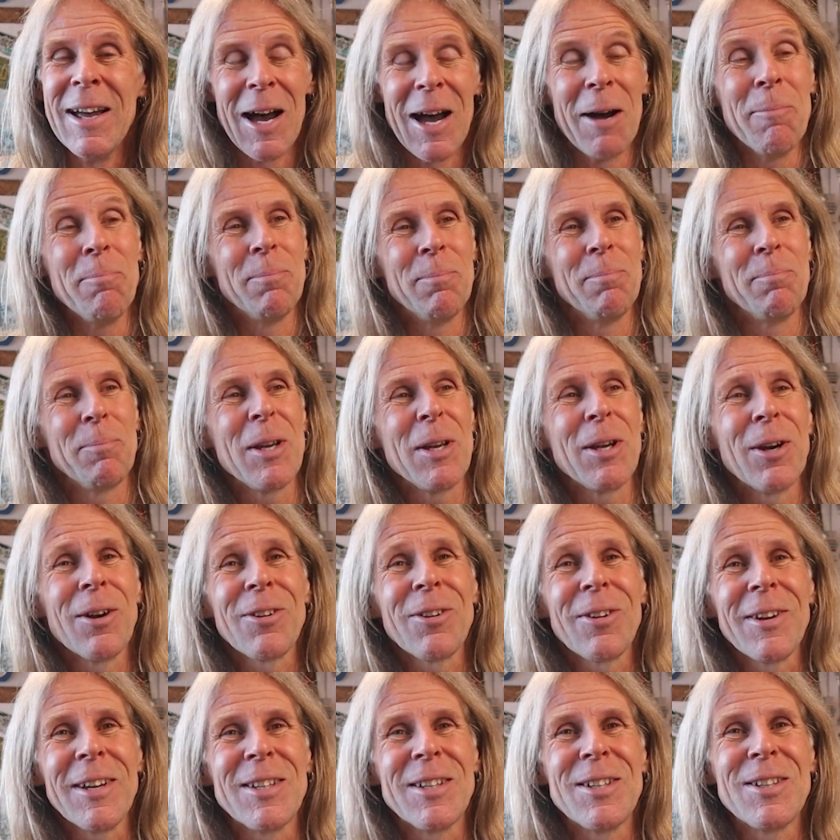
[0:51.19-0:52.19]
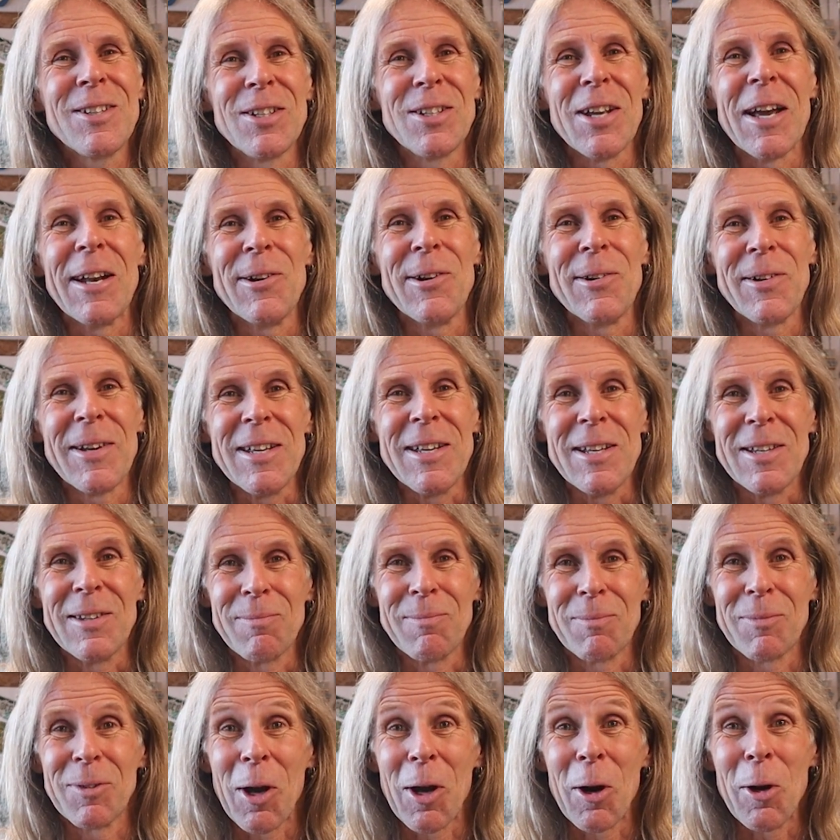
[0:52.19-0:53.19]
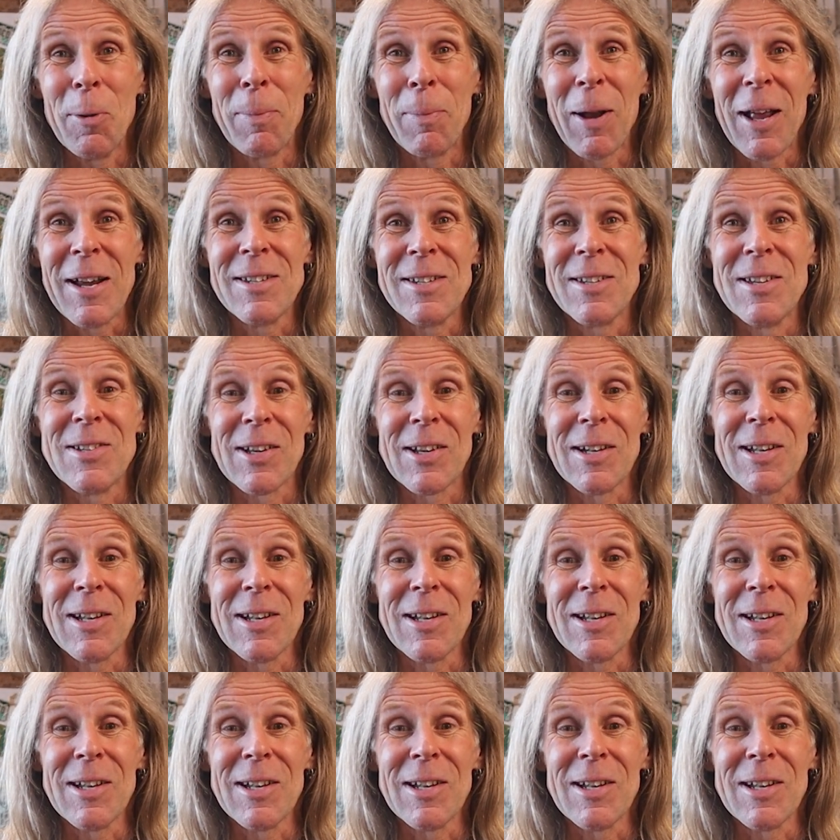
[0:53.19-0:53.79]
And because I generally go places